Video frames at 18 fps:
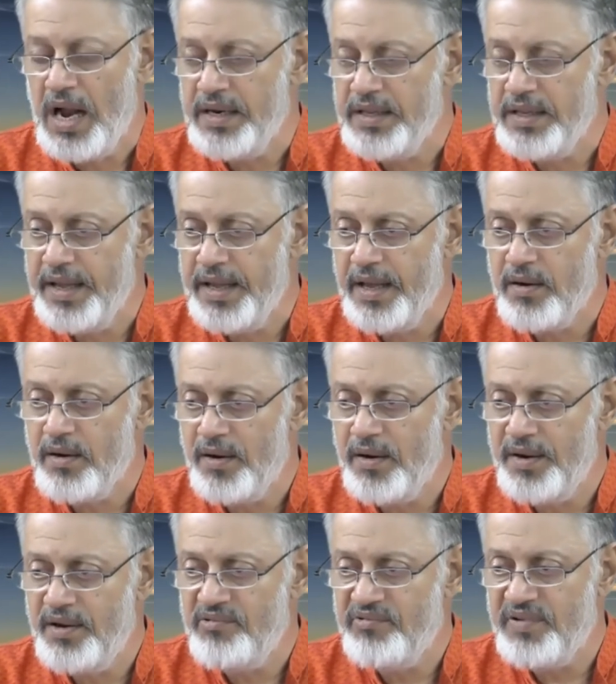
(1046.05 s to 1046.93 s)
And they are
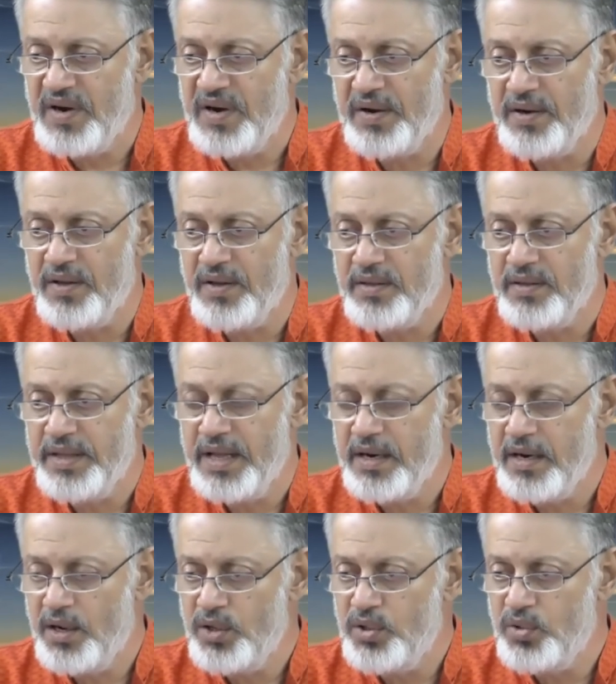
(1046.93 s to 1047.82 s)
not different.
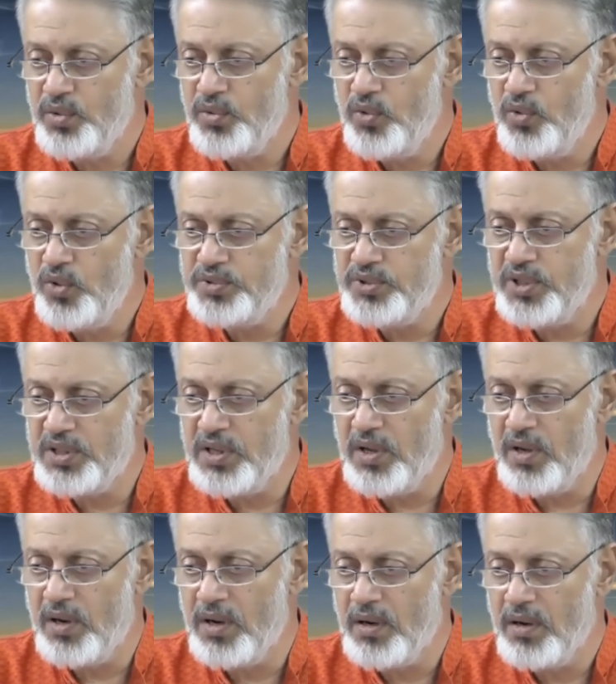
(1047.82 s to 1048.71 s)
They are not two groups
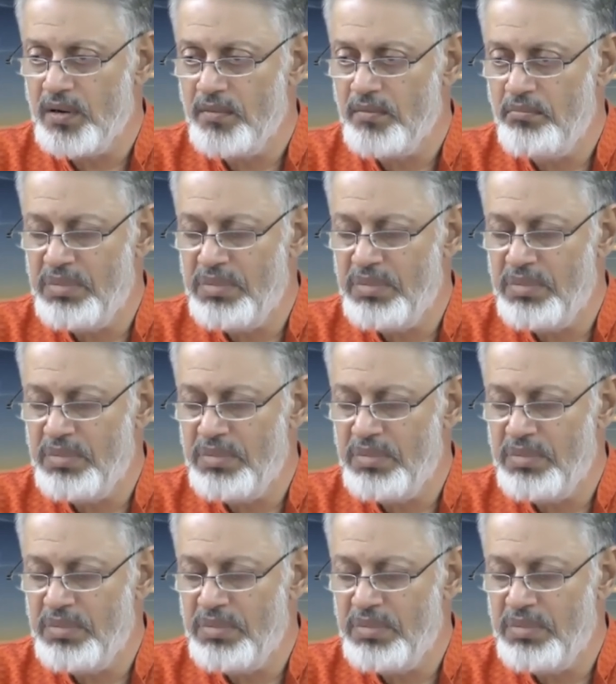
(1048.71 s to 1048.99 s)
at all.